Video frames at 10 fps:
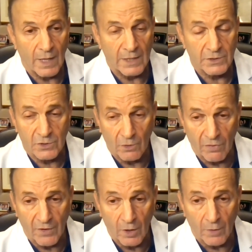as sole
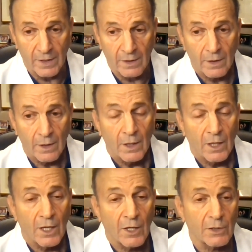therapy
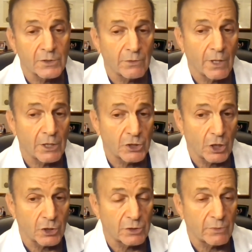and also in
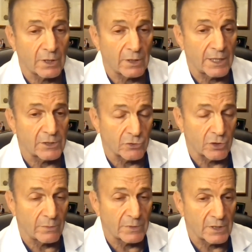conjunction with the laser
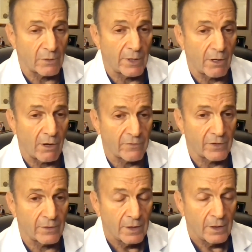treatments that we
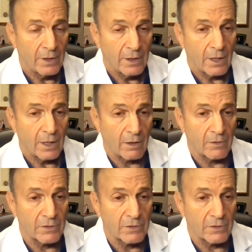offer.